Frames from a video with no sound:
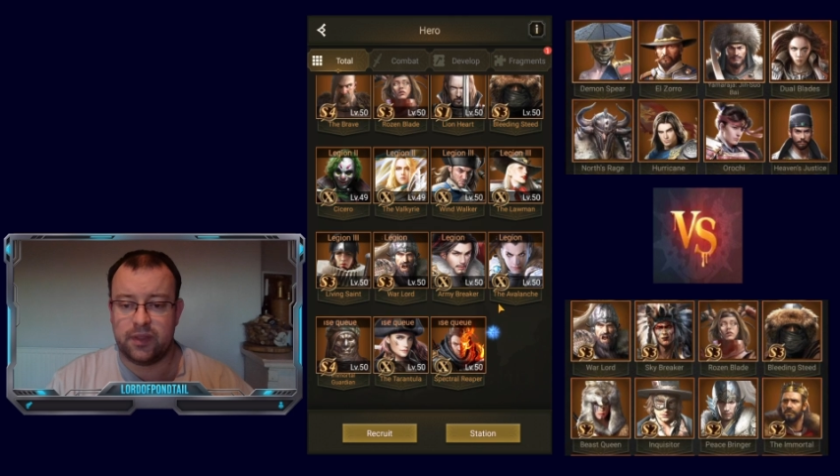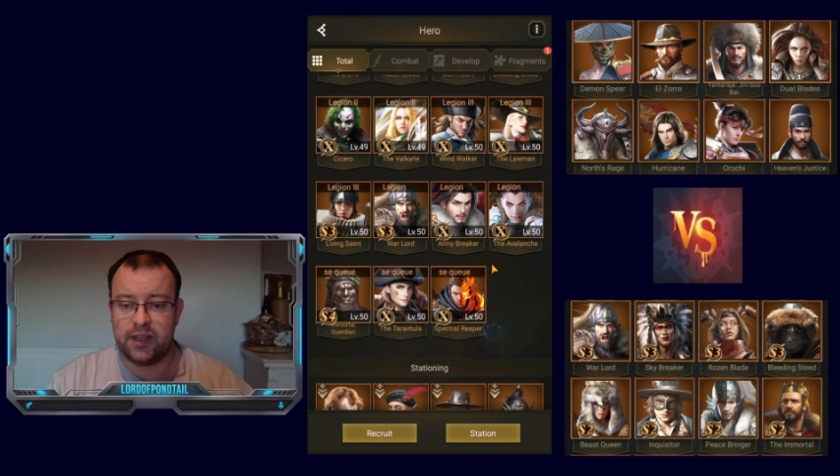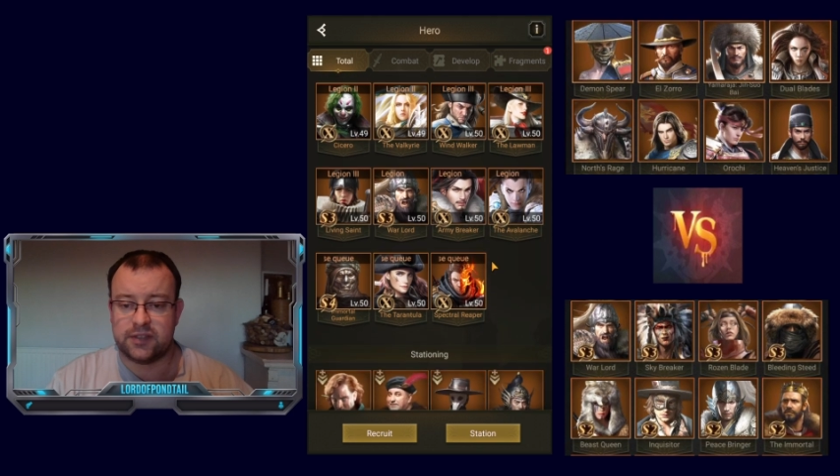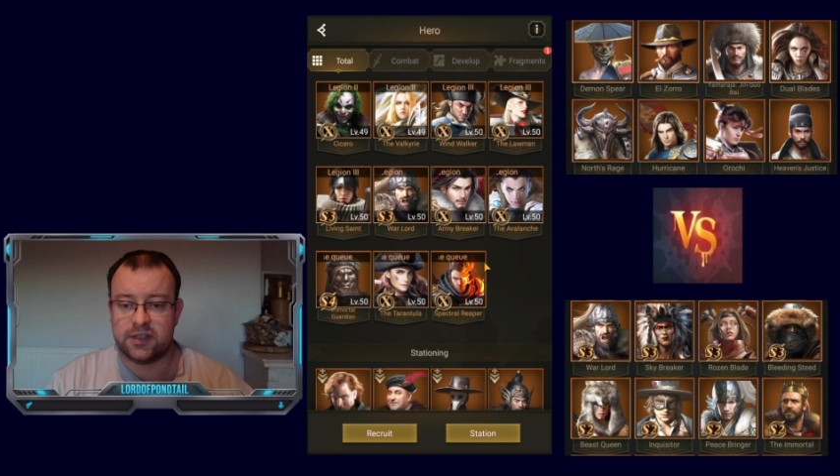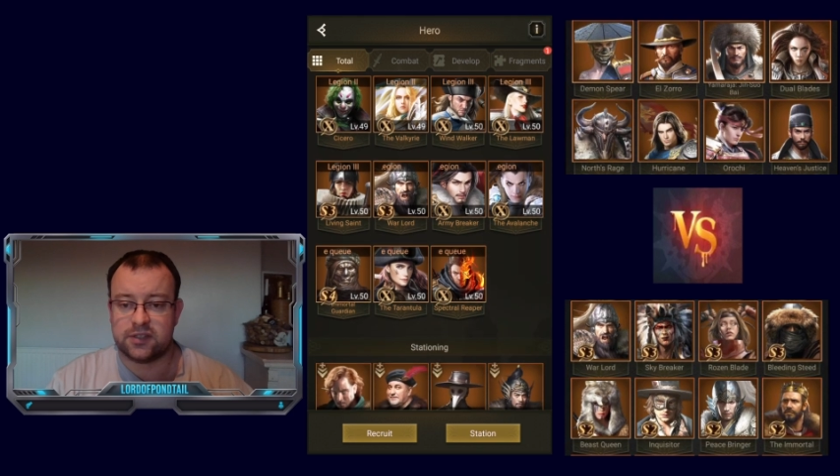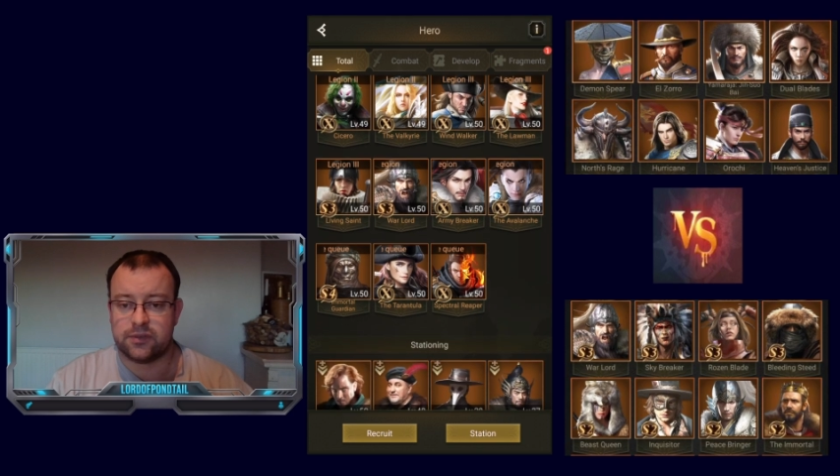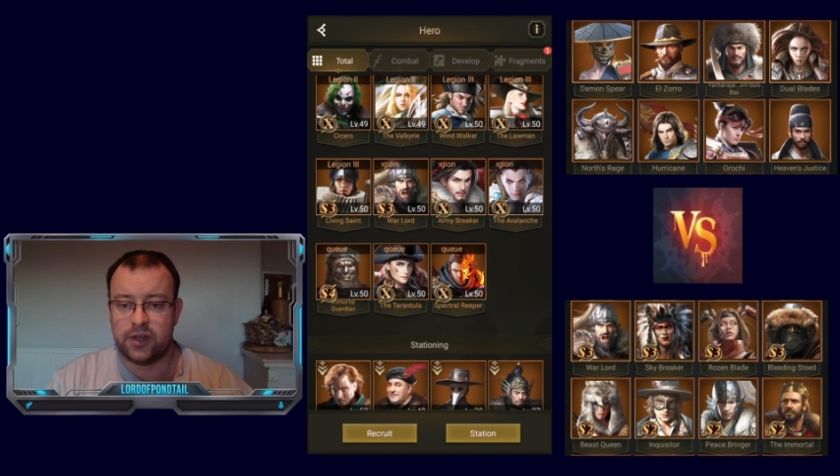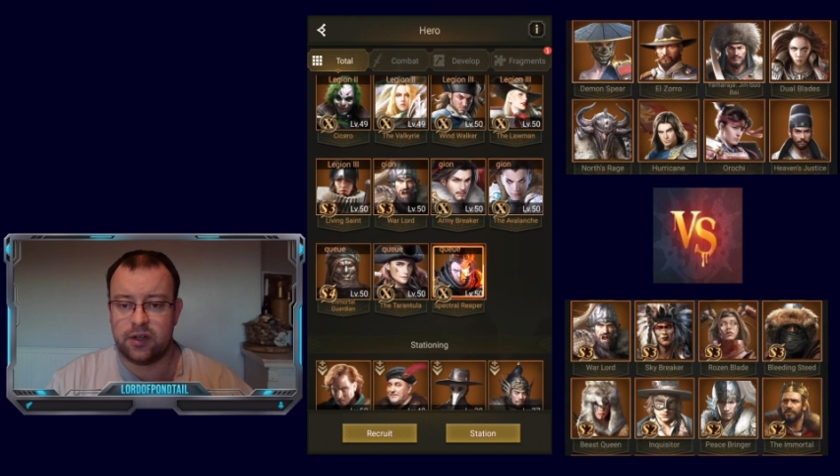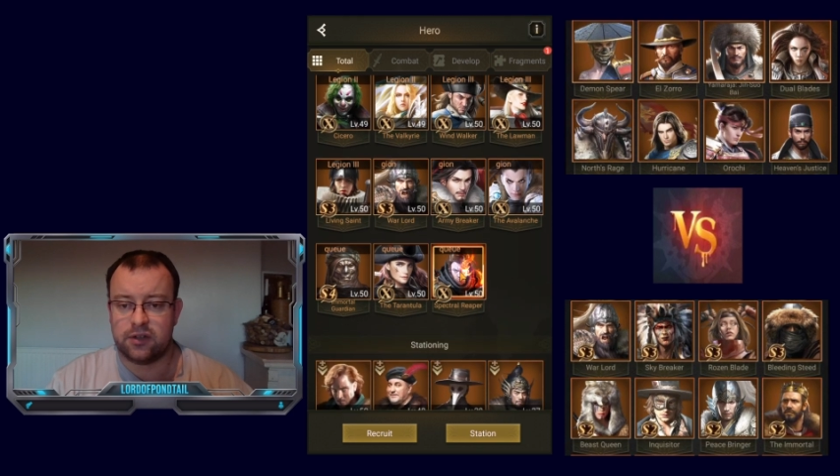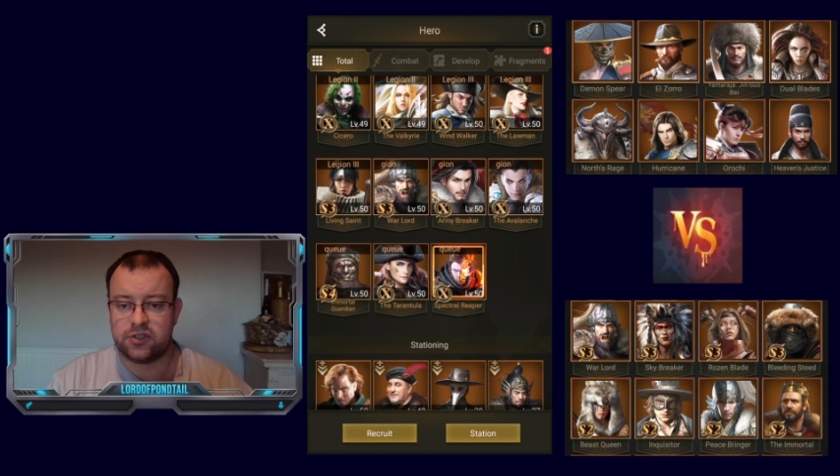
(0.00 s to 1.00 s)
the
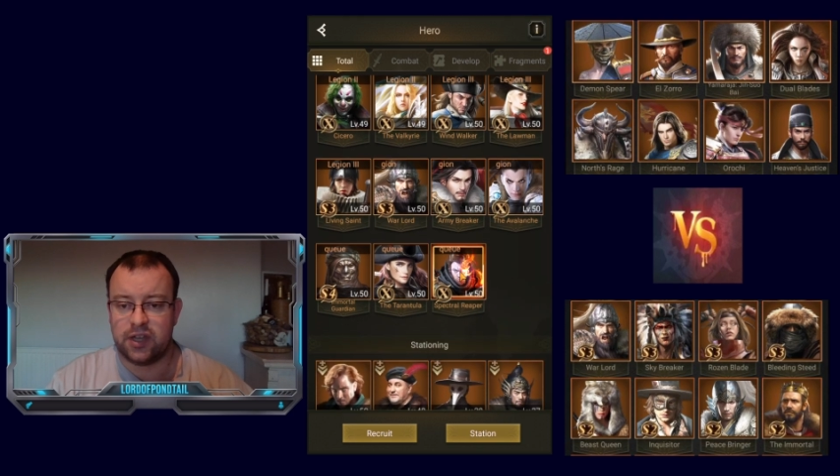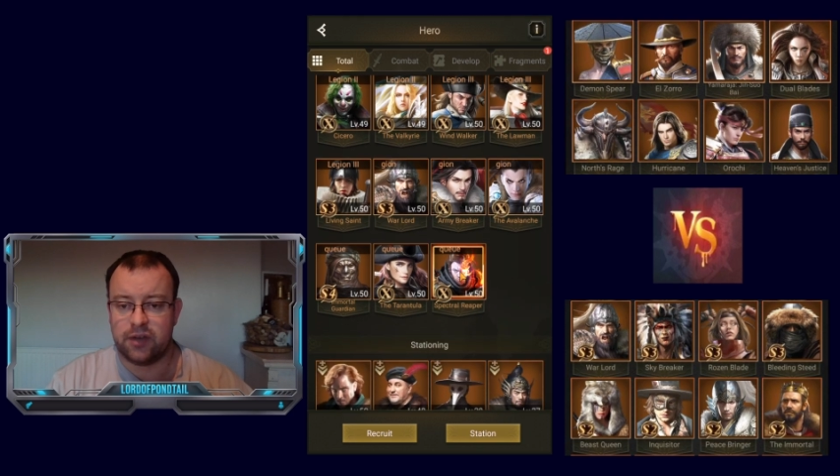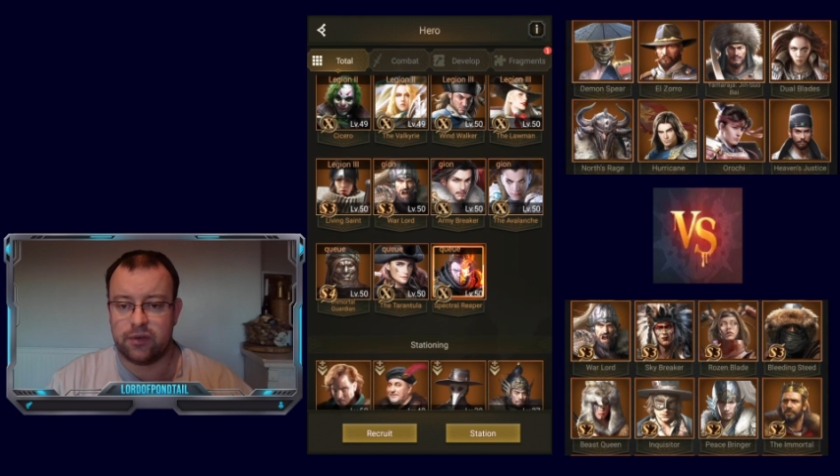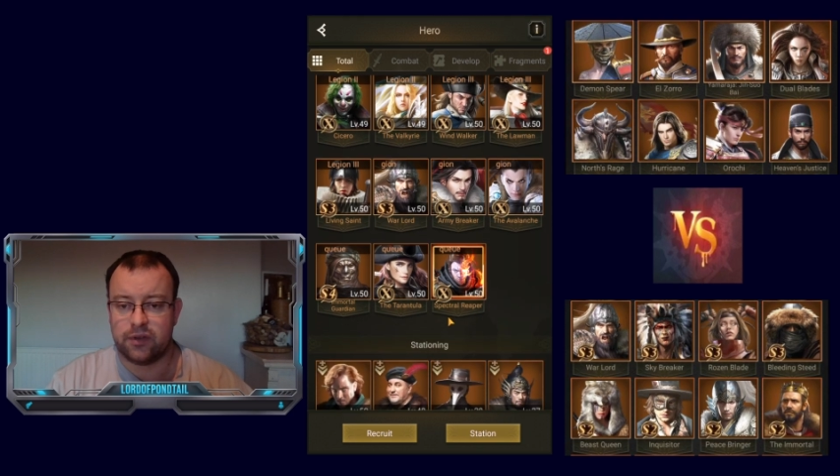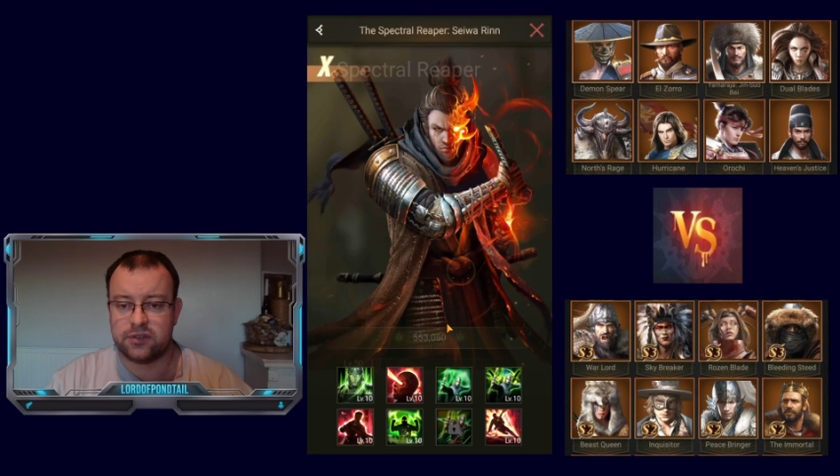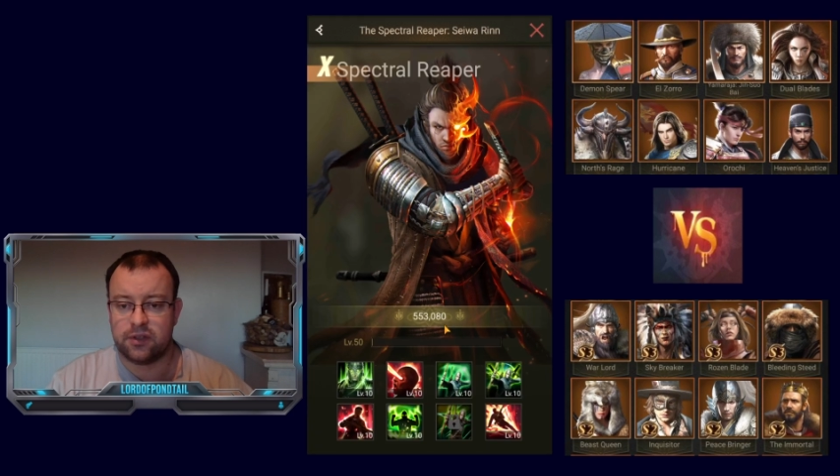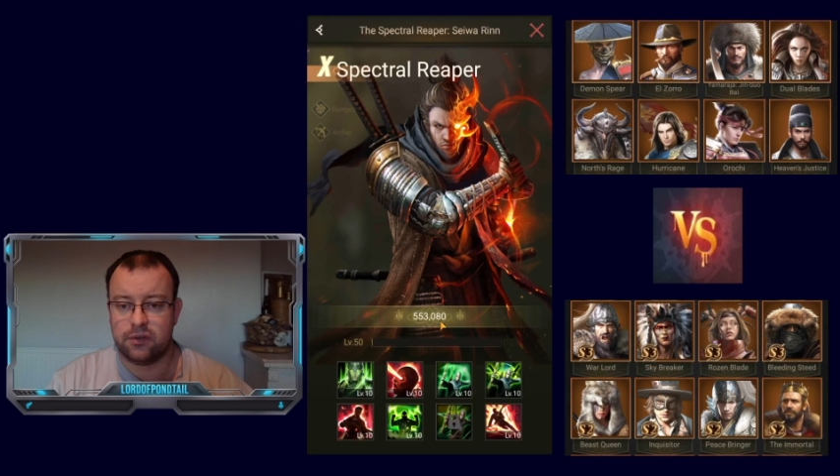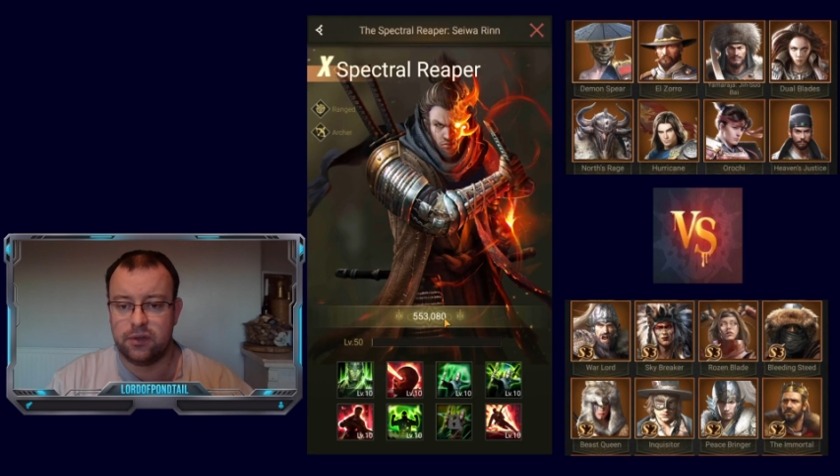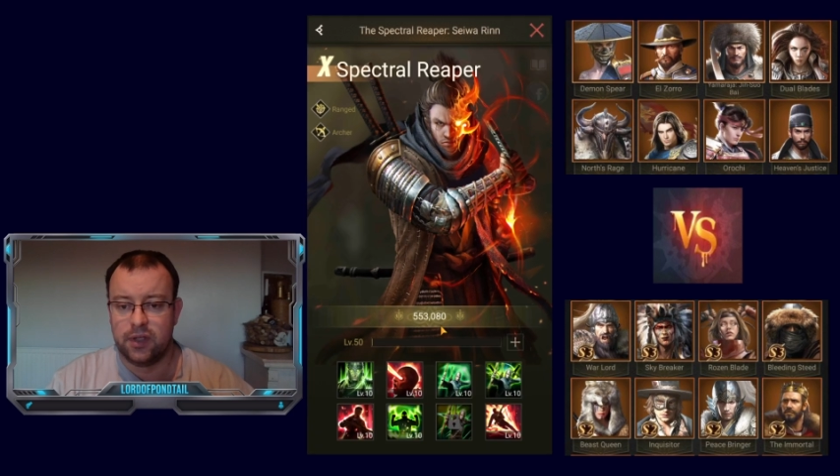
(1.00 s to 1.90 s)
SX3 Archer hero. So